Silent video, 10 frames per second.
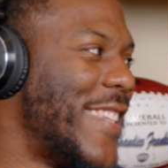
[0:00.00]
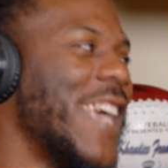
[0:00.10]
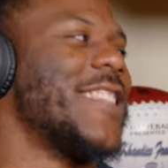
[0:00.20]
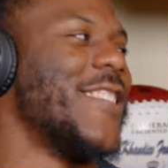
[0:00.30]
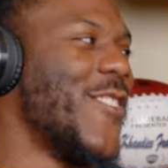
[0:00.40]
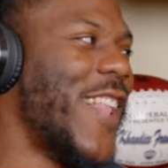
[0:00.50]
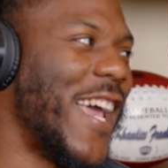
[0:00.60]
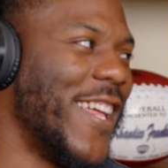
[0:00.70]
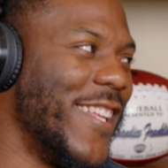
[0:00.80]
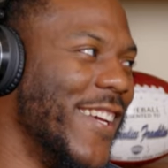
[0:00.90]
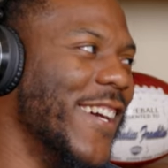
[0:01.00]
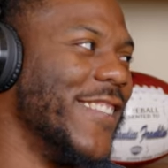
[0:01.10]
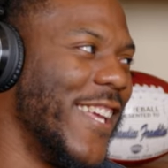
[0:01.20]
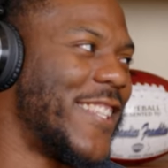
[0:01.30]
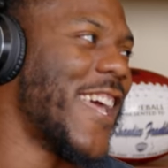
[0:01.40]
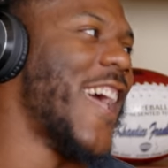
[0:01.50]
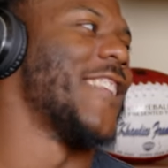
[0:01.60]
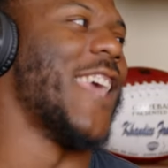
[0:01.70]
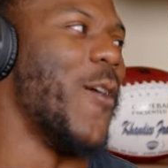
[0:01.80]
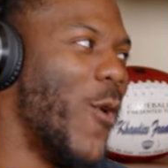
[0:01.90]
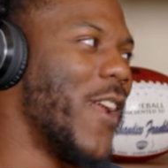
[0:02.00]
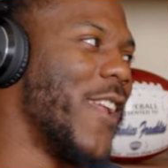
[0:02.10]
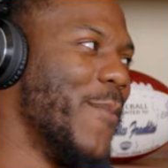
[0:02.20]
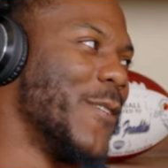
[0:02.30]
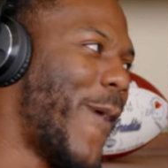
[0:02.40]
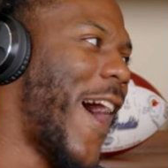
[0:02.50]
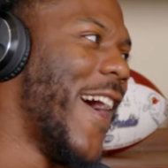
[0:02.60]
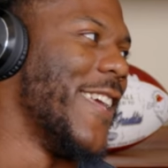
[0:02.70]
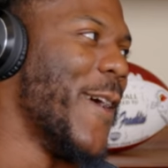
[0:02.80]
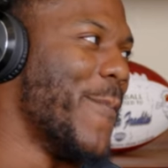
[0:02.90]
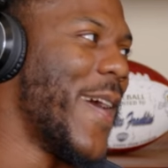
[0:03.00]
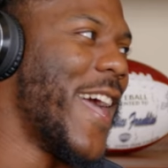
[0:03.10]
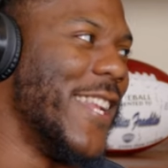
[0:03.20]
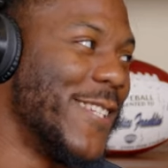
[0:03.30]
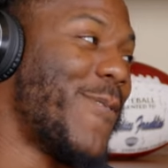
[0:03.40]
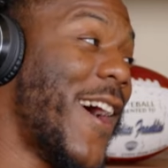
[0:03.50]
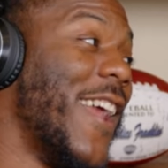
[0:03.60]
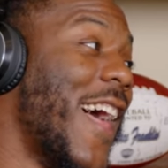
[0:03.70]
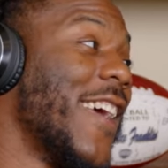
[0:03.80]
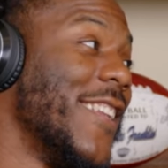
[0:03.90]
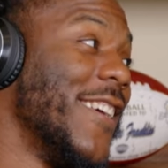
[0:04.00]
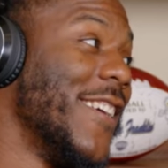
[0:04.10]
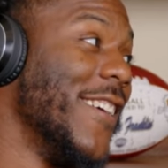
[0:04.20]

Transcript: Texans. So like. The chance that one of them is probably your man is probably likely.